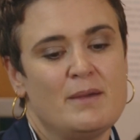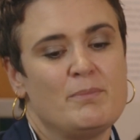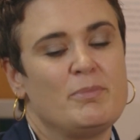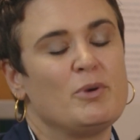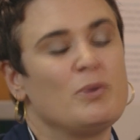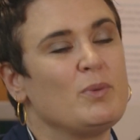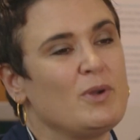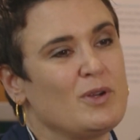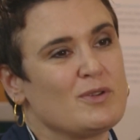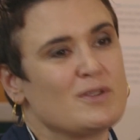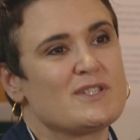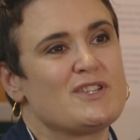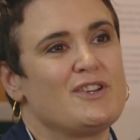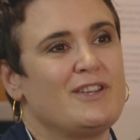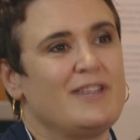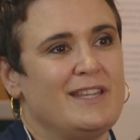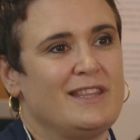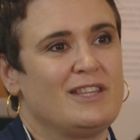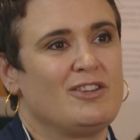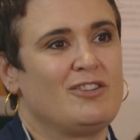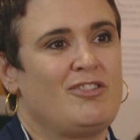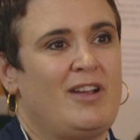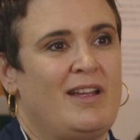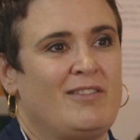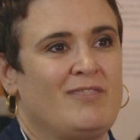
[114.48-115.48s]
but we also
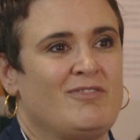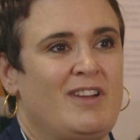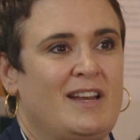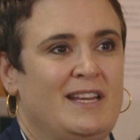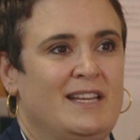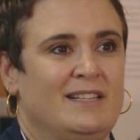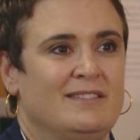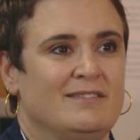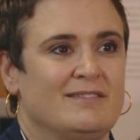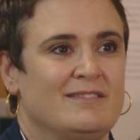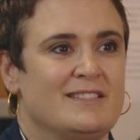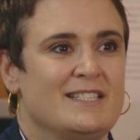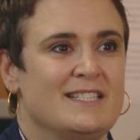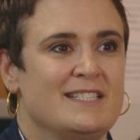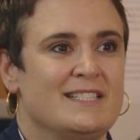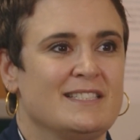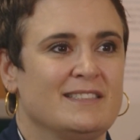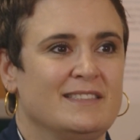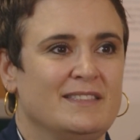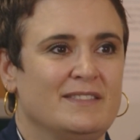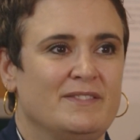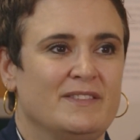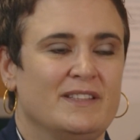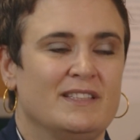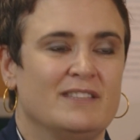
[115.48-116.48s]
hit the ground running to
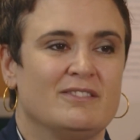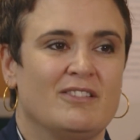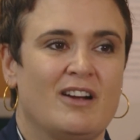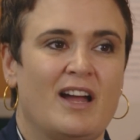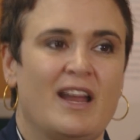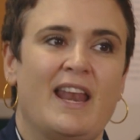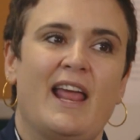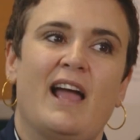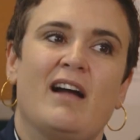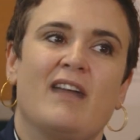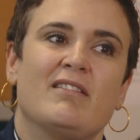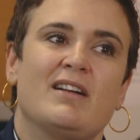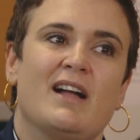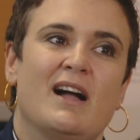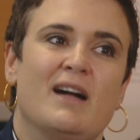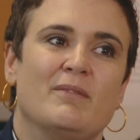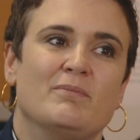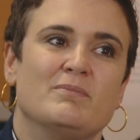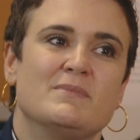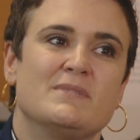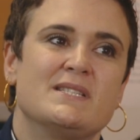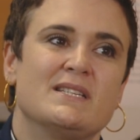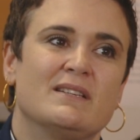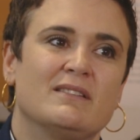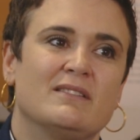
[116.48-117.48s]
deliver the right
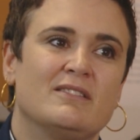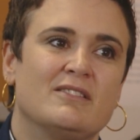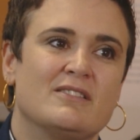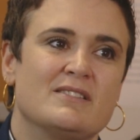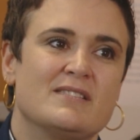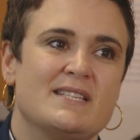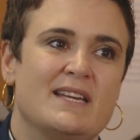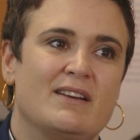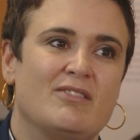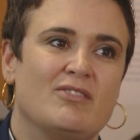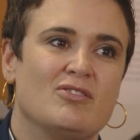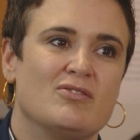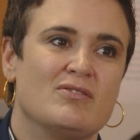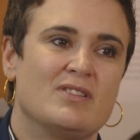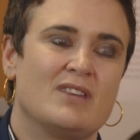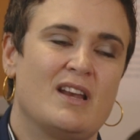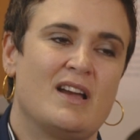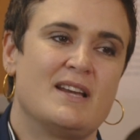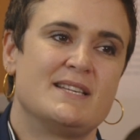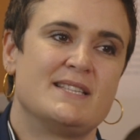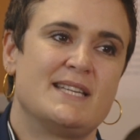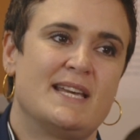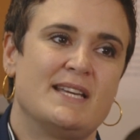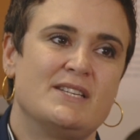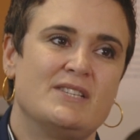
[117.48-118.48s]
outcomes across our
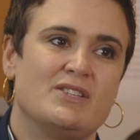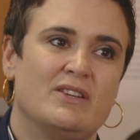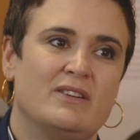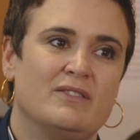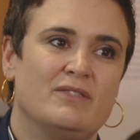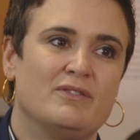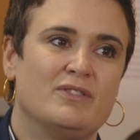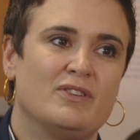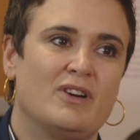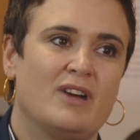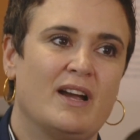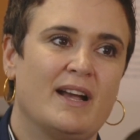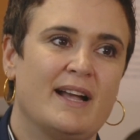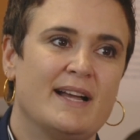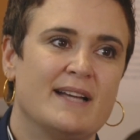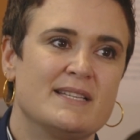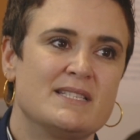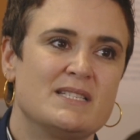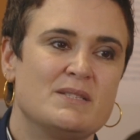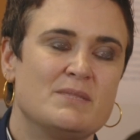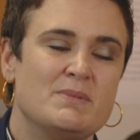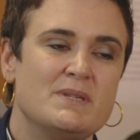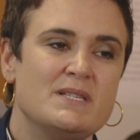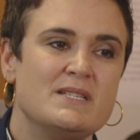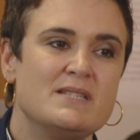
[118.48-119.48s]
organisation and for our
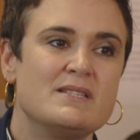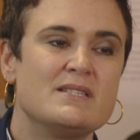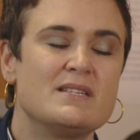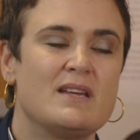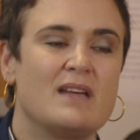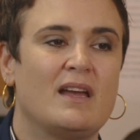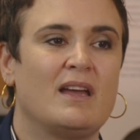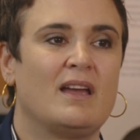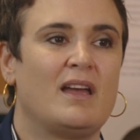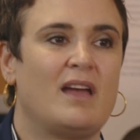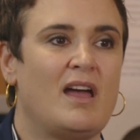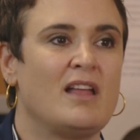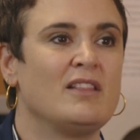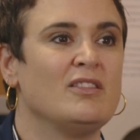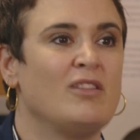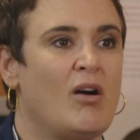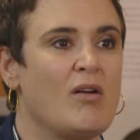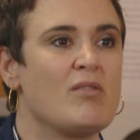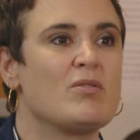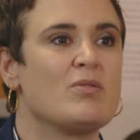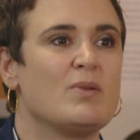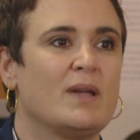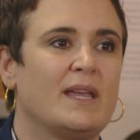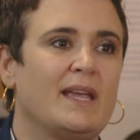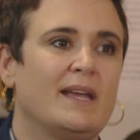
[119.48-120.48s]
customers a, uh, a
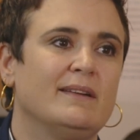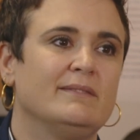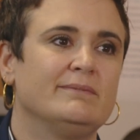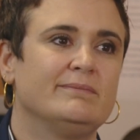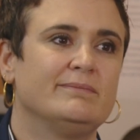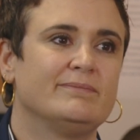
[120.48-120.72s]
lot quicker.